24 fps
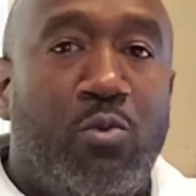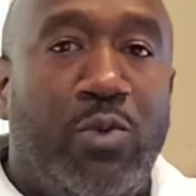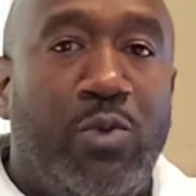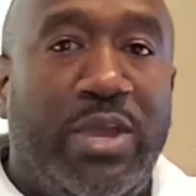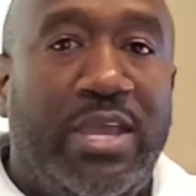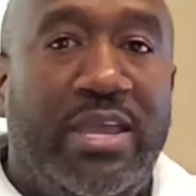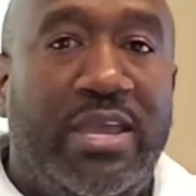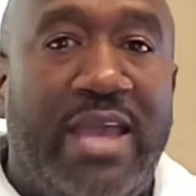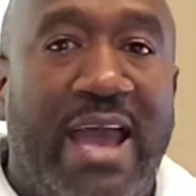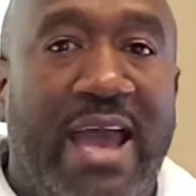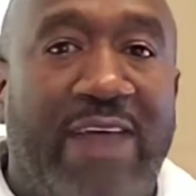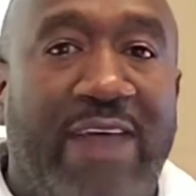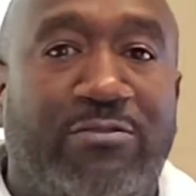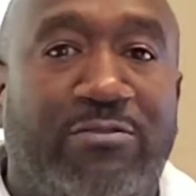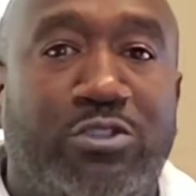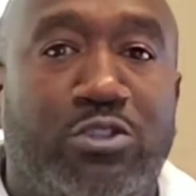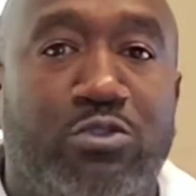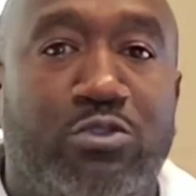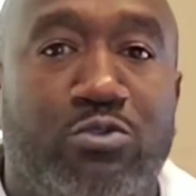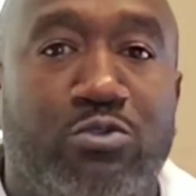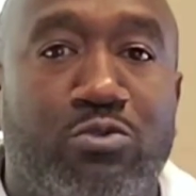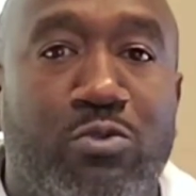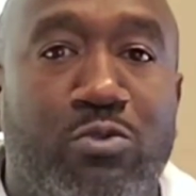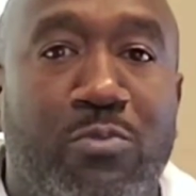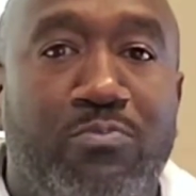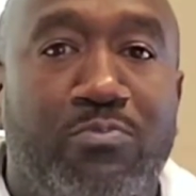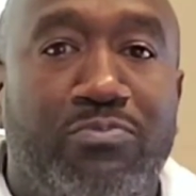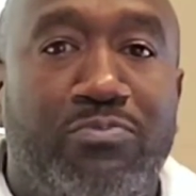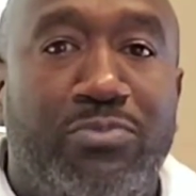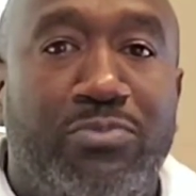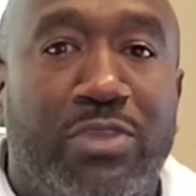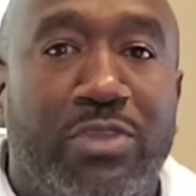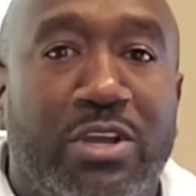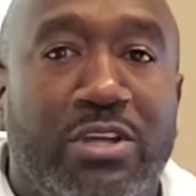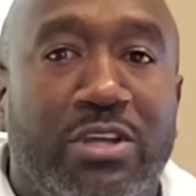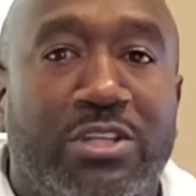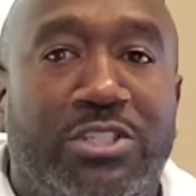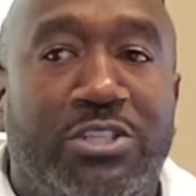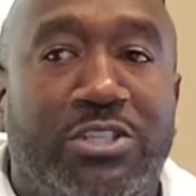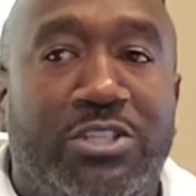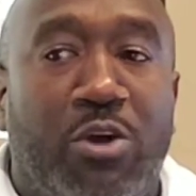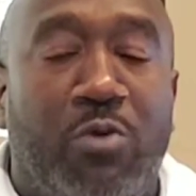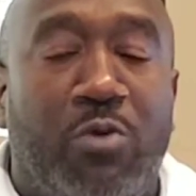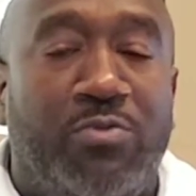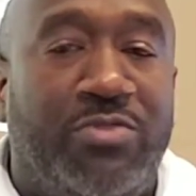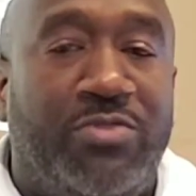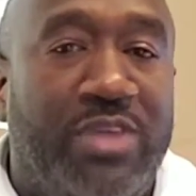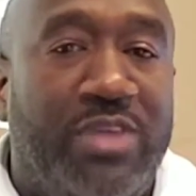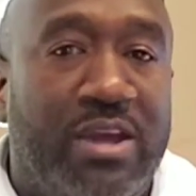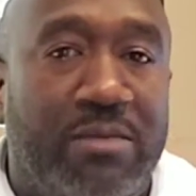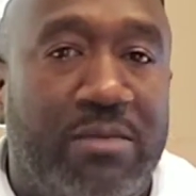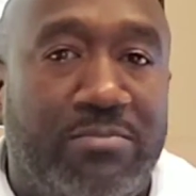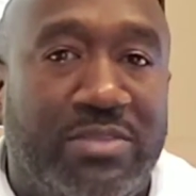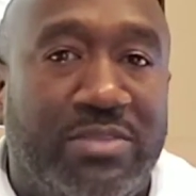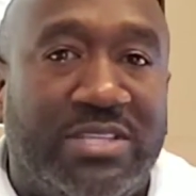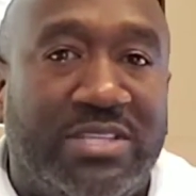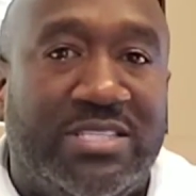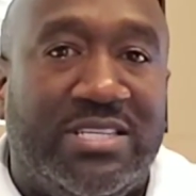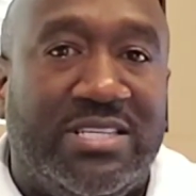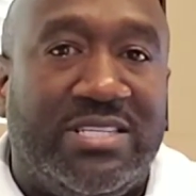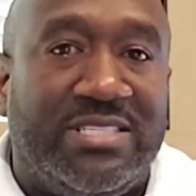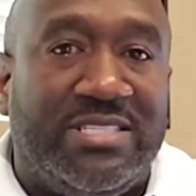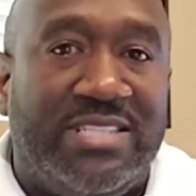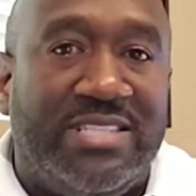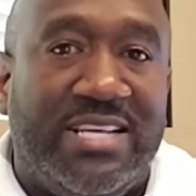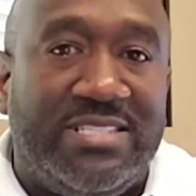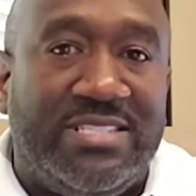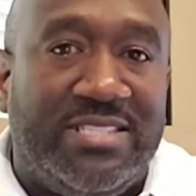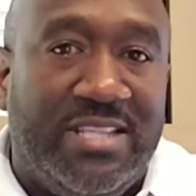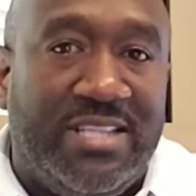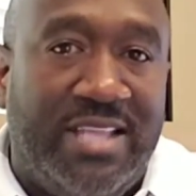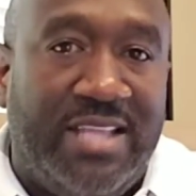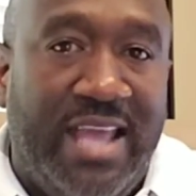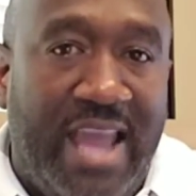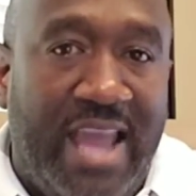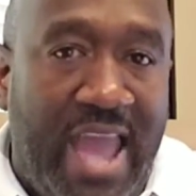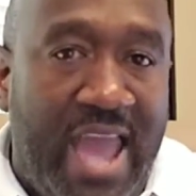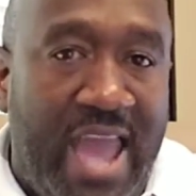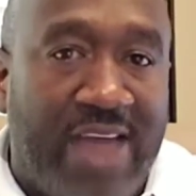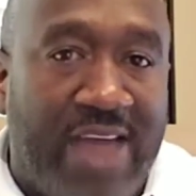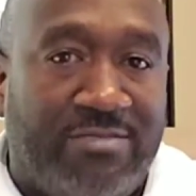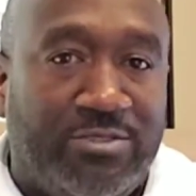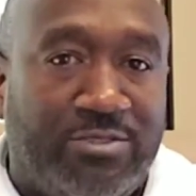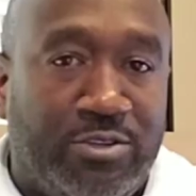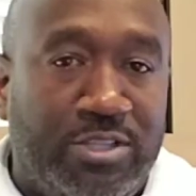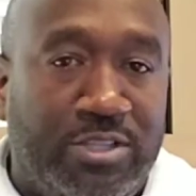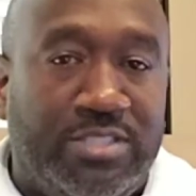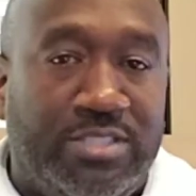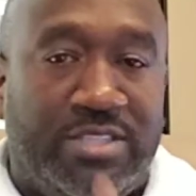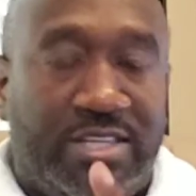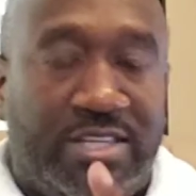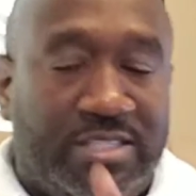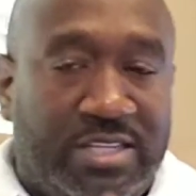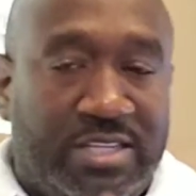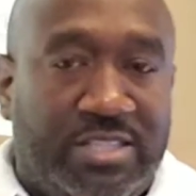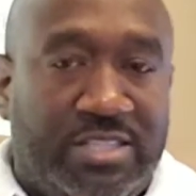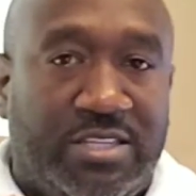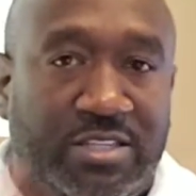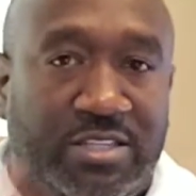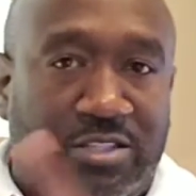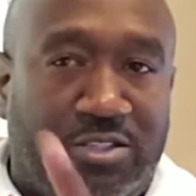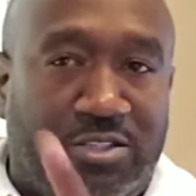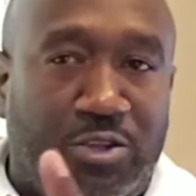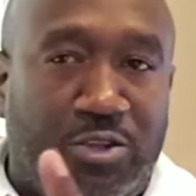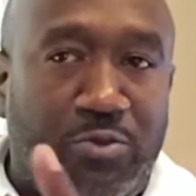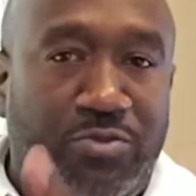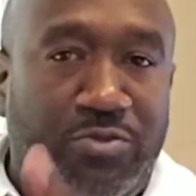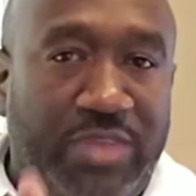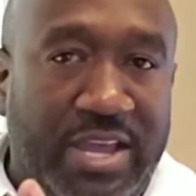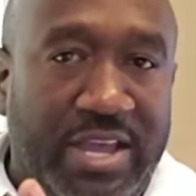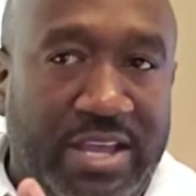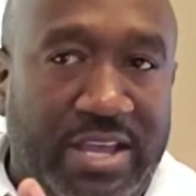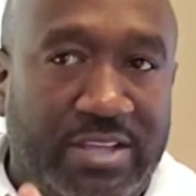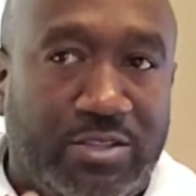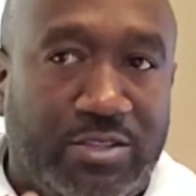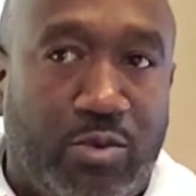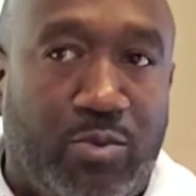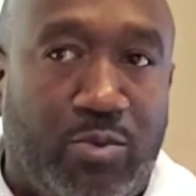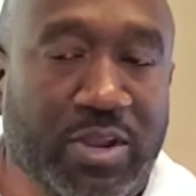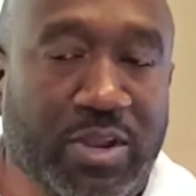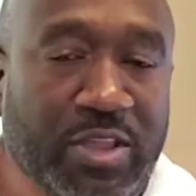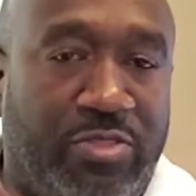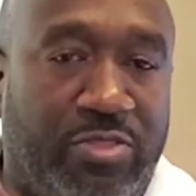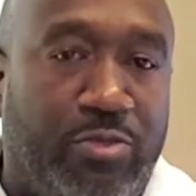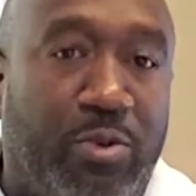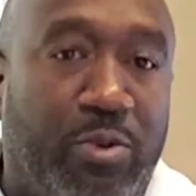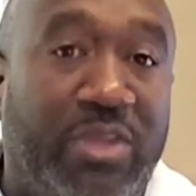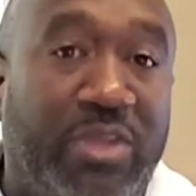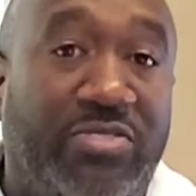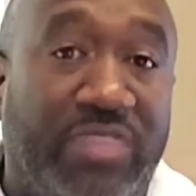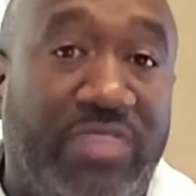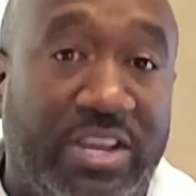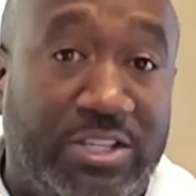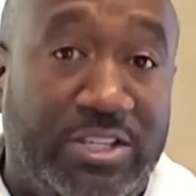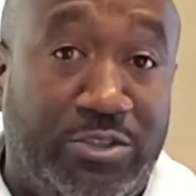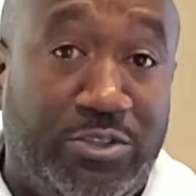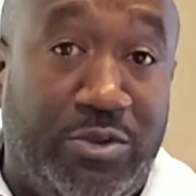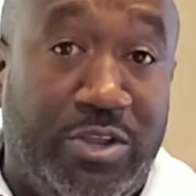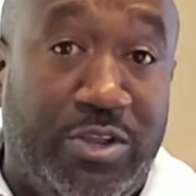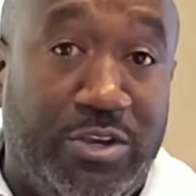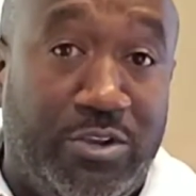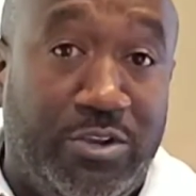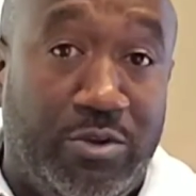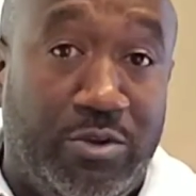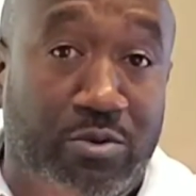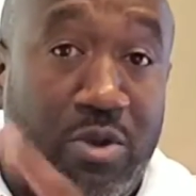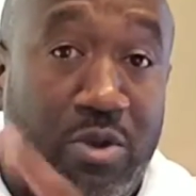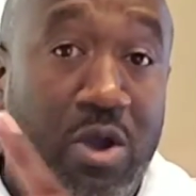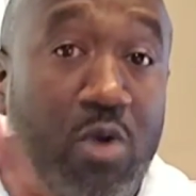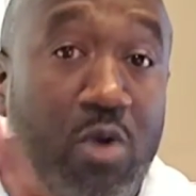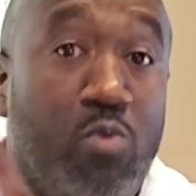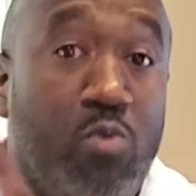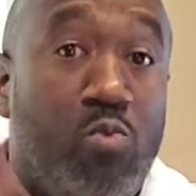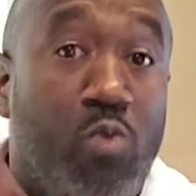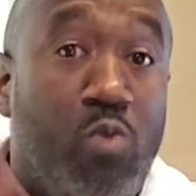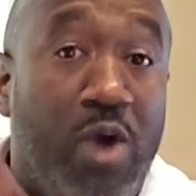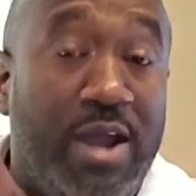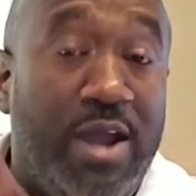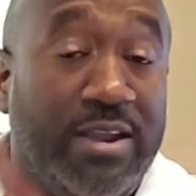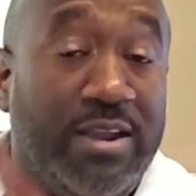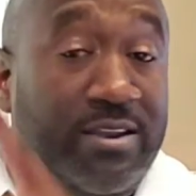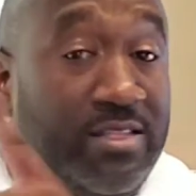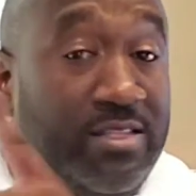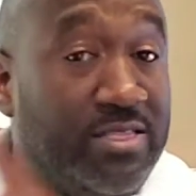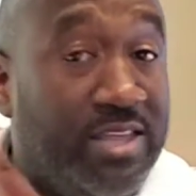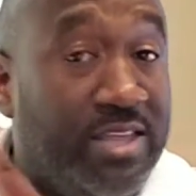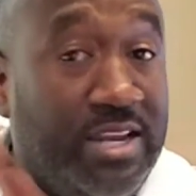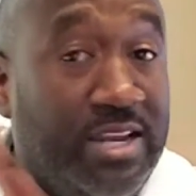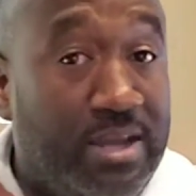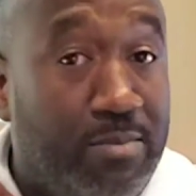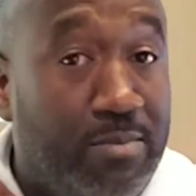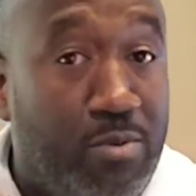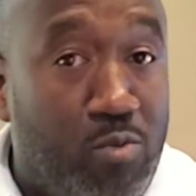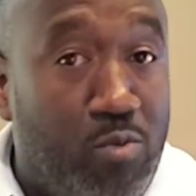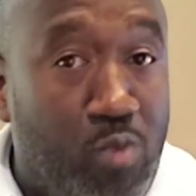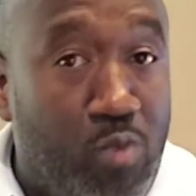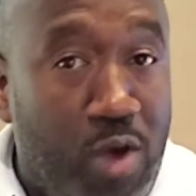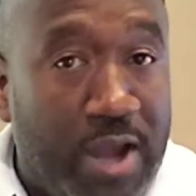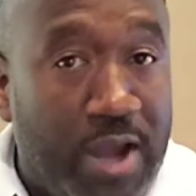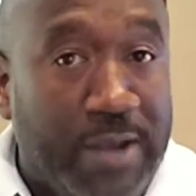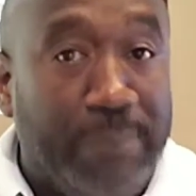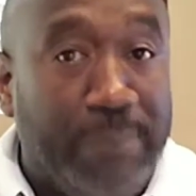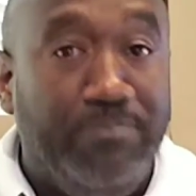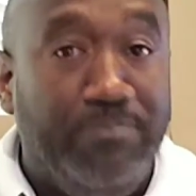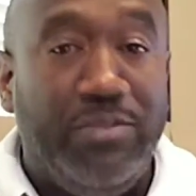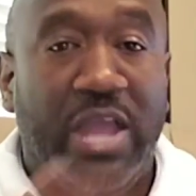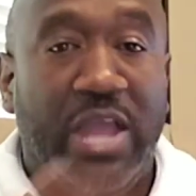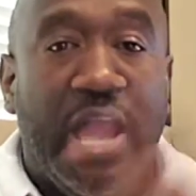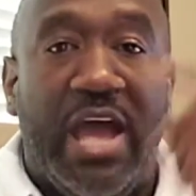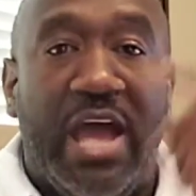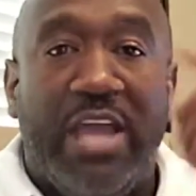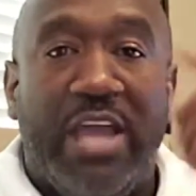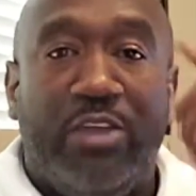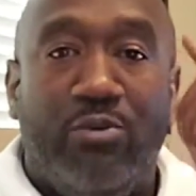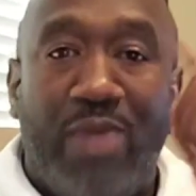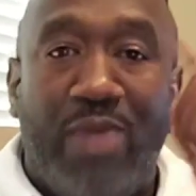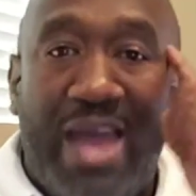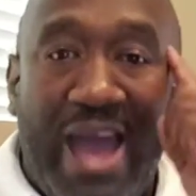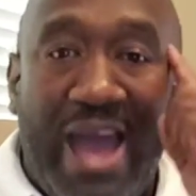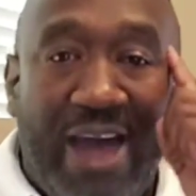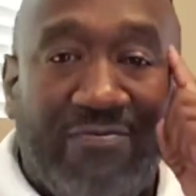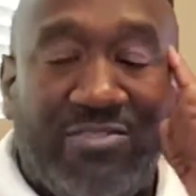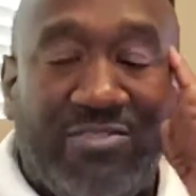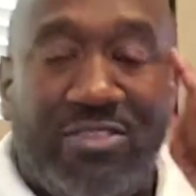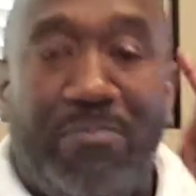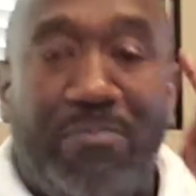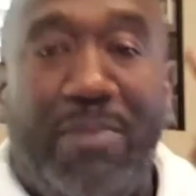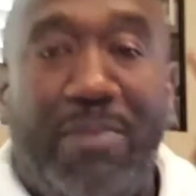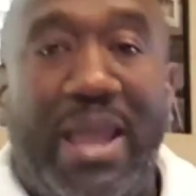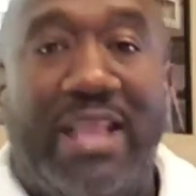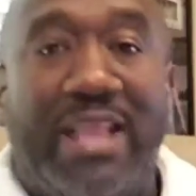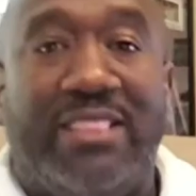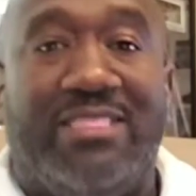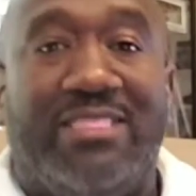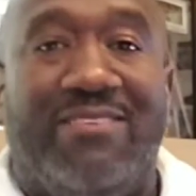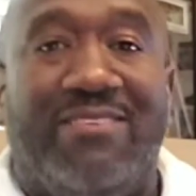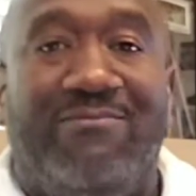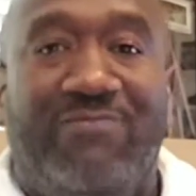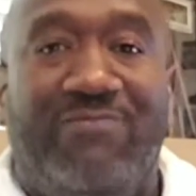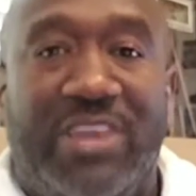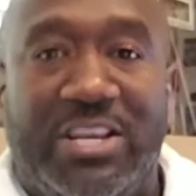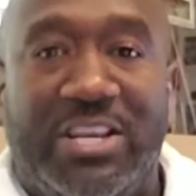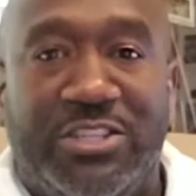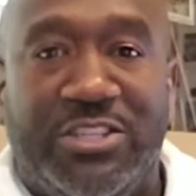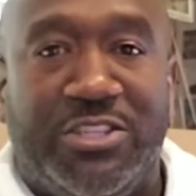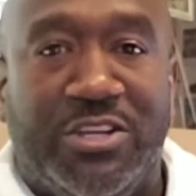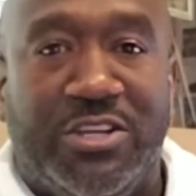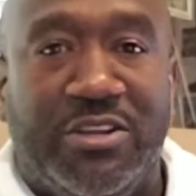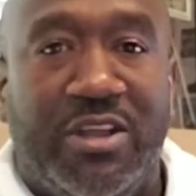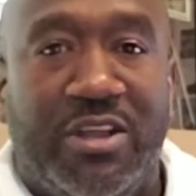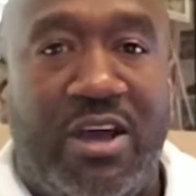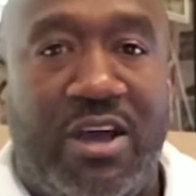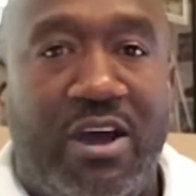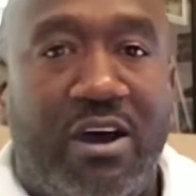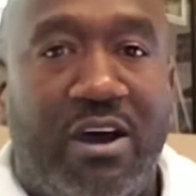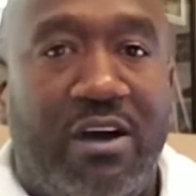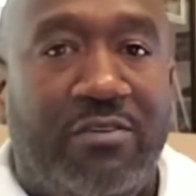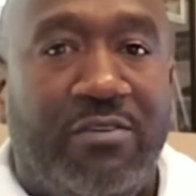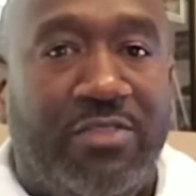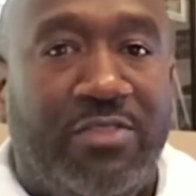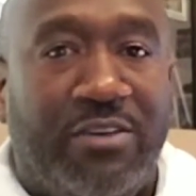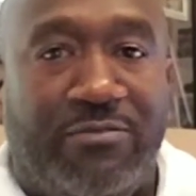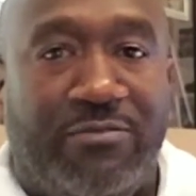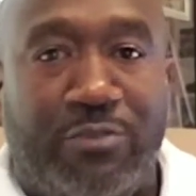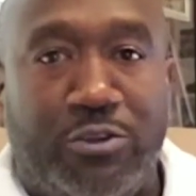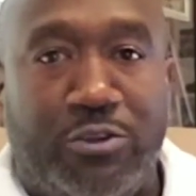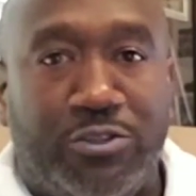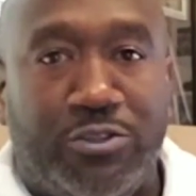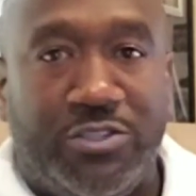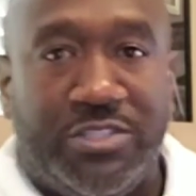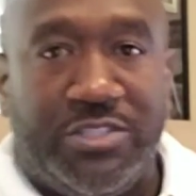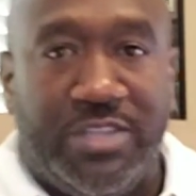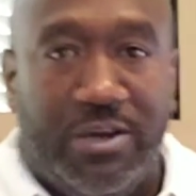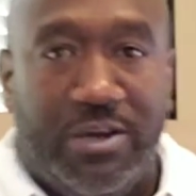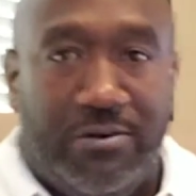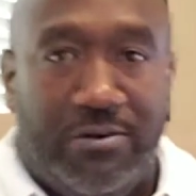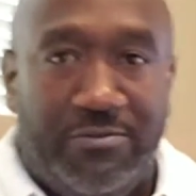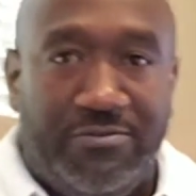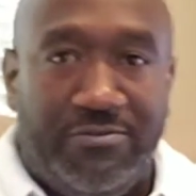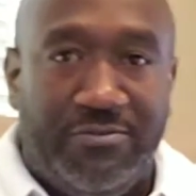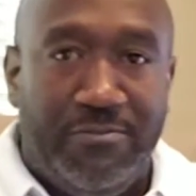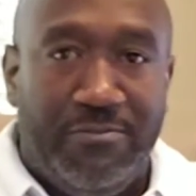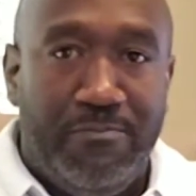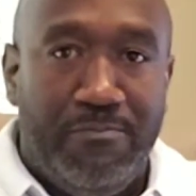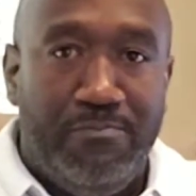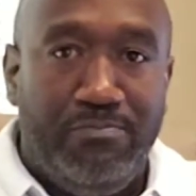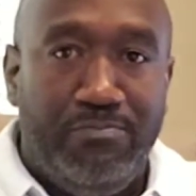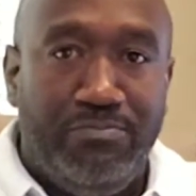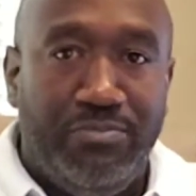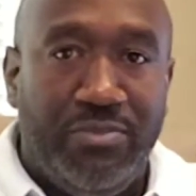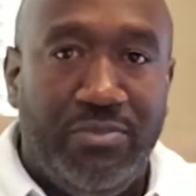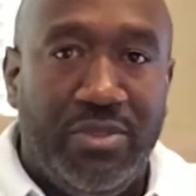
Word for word: We have to show them the success that they have. So this, this, this is two things, or really three things you can do. One, thing number one, you have to paint the vision of their future self.